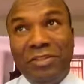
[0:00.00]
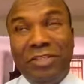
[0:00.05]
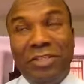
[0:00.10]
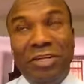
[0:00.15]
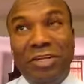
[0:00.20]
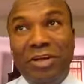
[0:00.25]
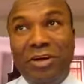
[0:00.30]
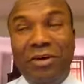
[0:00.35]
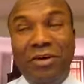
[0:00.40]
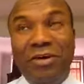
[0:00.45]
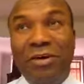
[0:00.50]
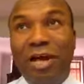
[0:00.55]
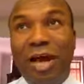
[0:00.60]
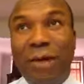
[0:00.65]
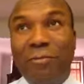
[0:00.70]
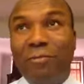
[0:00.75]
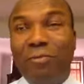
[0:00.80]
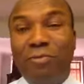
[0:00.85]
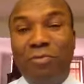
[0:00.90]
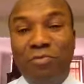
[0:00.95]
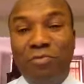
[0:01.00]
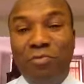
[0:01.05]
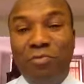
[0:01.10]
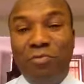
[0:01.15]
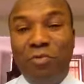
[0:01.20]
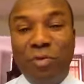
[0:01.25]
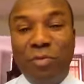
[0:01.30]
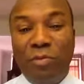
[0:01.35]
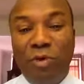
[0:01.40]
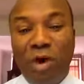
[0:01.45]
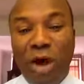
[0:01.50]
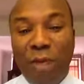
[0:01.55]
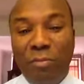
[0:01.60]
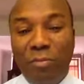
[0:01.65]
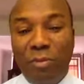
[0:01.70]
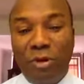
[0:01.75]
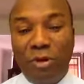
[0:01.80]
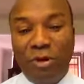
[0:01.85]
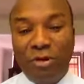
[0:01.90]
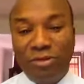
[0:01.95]
You know, I'm moving more and
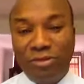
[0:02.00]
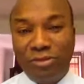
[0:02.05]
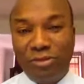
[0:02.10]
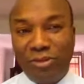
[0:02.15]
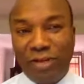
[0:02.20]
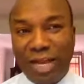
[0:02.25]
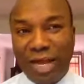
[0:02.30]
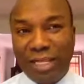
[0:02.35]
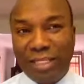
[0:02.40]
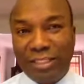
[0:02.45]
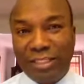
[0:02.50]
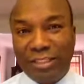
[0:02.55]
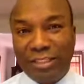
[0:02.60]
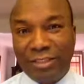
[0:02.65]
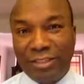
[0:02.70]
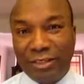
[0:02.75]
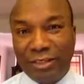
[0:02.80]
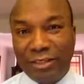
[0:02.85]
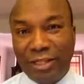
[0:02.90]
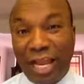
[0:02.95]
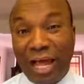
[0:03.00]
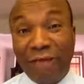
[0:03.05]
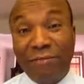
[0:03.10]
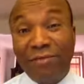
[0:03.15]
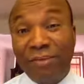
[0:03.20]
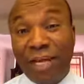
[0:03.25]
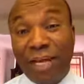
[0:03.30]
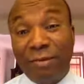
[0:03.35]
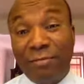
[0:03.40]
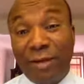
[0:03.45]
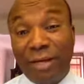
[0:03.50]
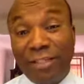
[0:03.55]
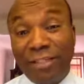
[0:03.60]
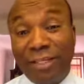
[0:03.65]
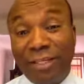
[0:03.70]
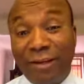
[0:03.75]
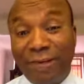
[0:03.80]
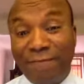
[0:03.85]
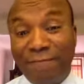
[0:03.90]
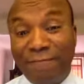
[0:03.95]
more to that lifestyle
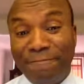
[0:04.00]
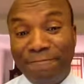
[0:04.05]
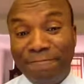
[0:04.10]
myself.